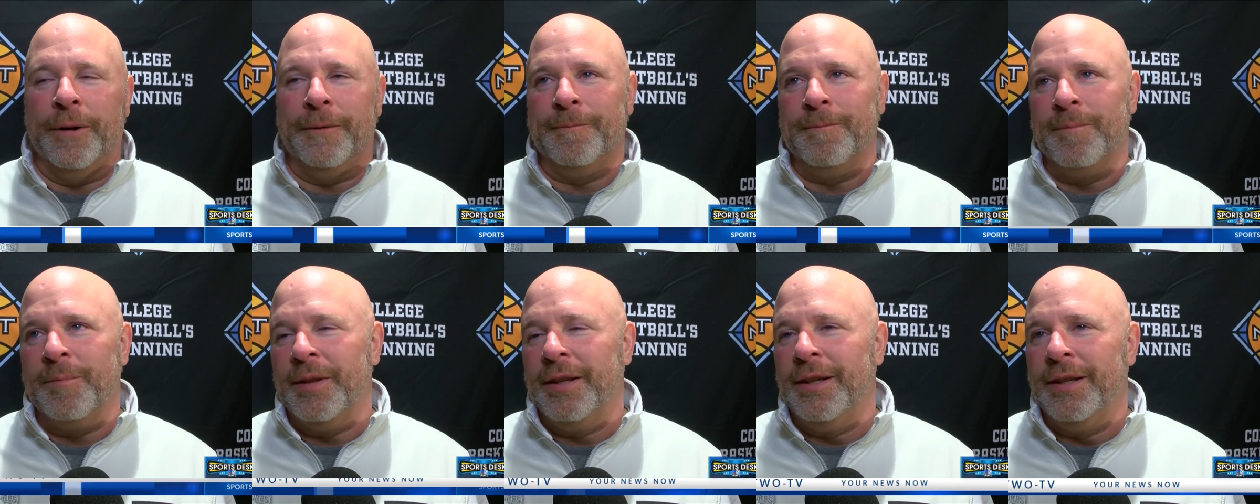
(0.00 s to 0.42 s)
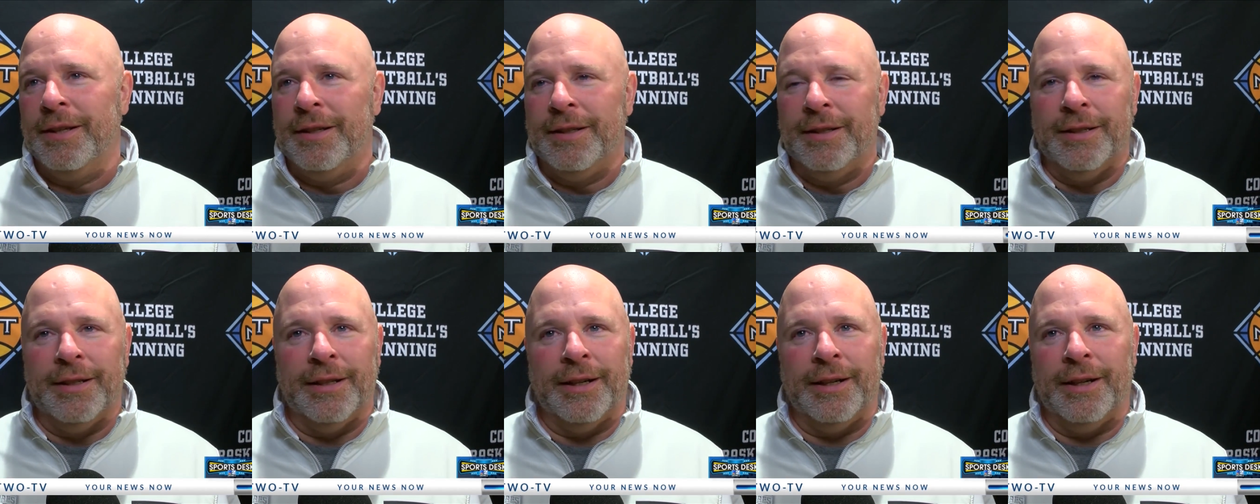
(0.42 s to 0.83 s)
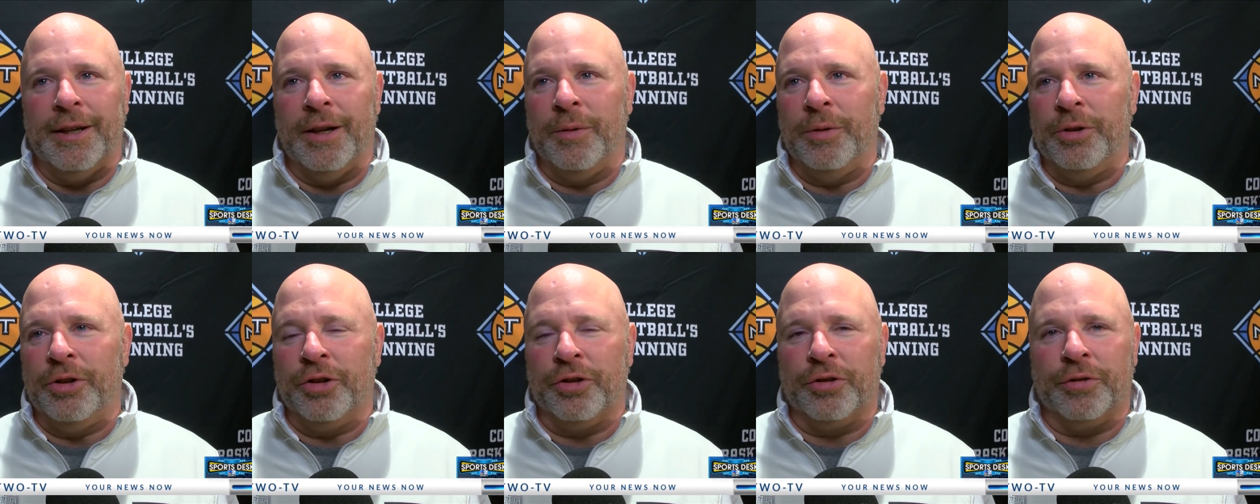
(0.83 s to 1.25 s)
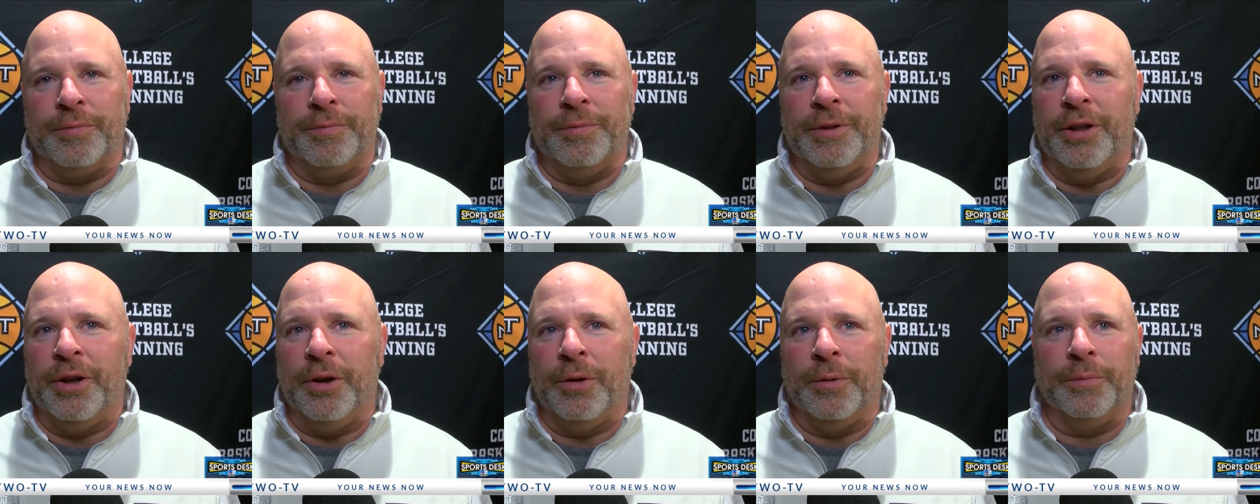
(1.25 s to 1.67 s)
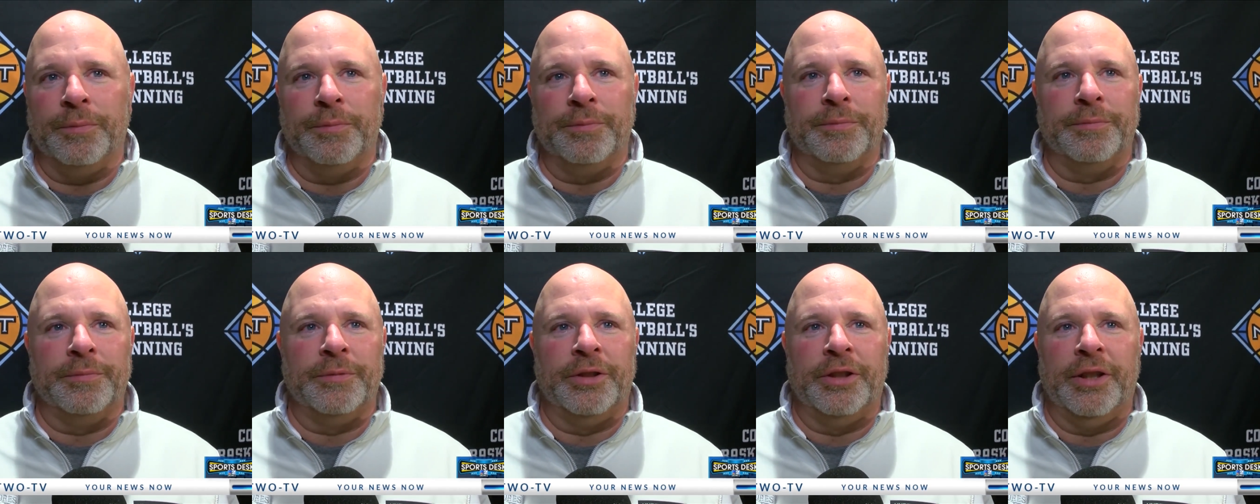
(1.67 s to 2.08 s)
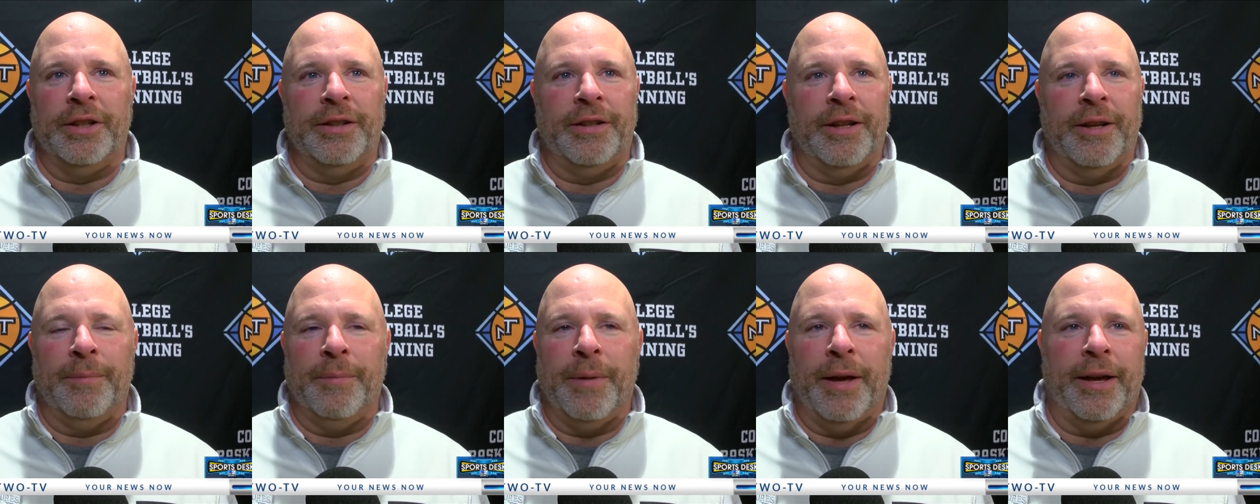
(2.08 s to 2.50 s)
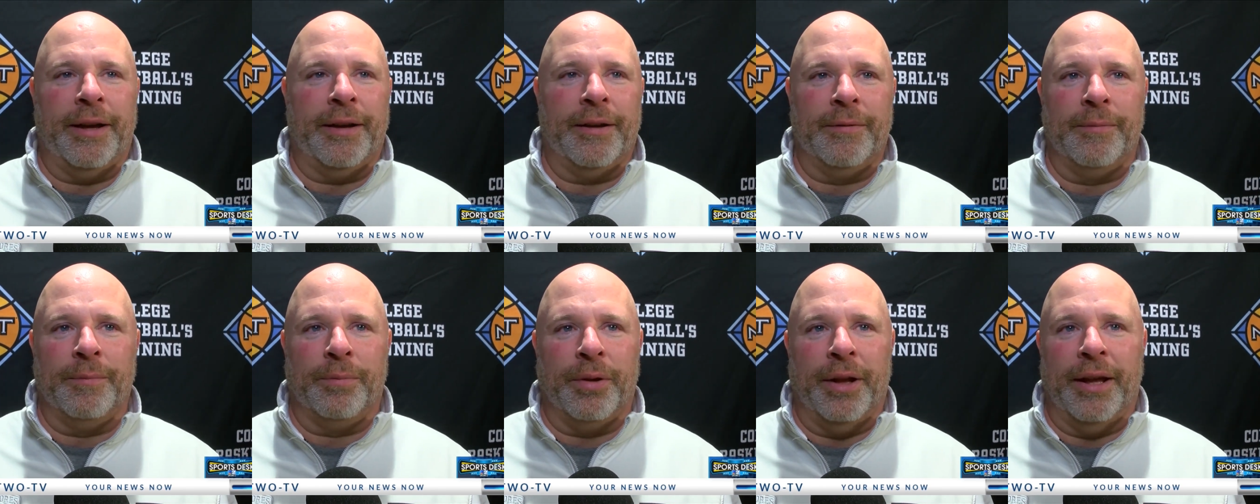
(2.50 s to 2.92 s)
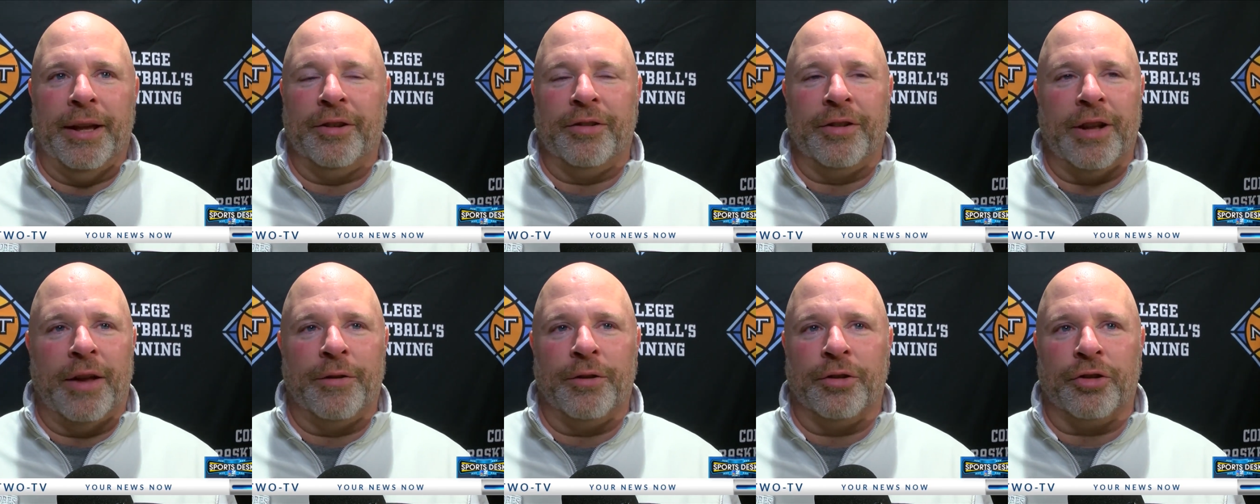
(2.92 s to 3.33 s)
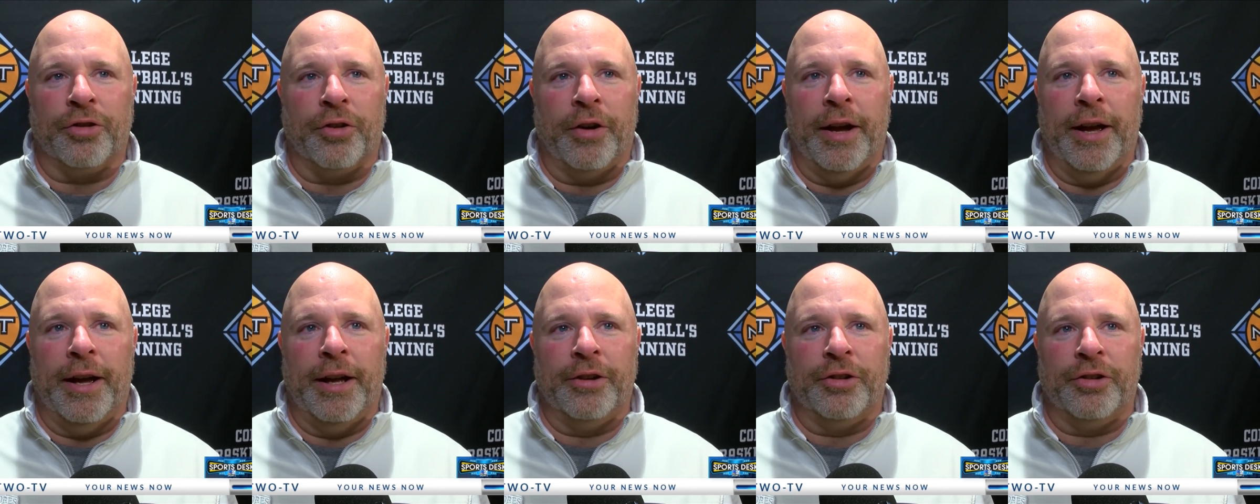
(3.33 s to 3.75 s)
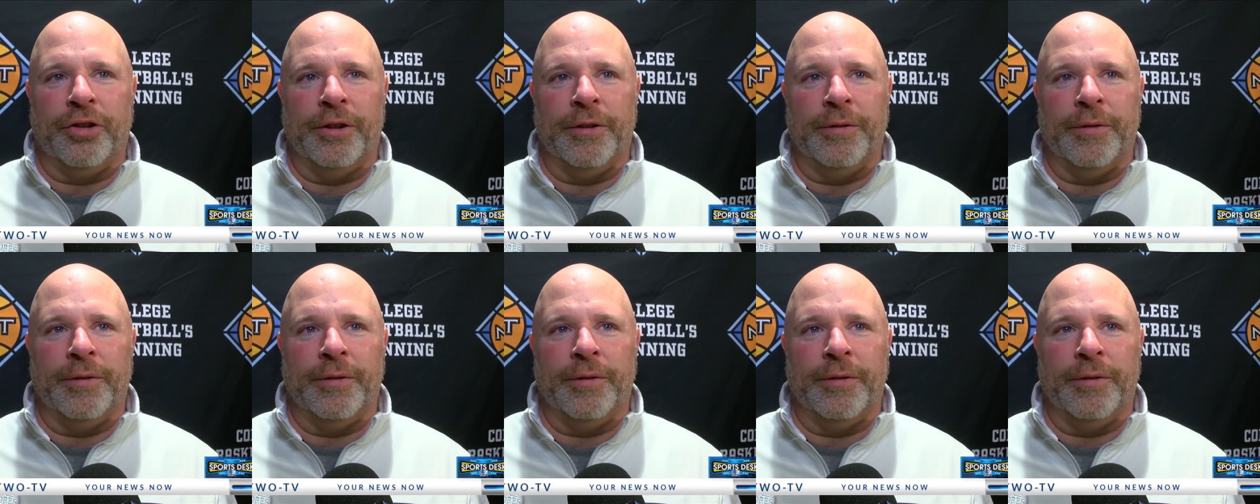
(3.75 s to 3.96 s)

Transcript: And uh, we just, you know, did, not make plays down the stretch.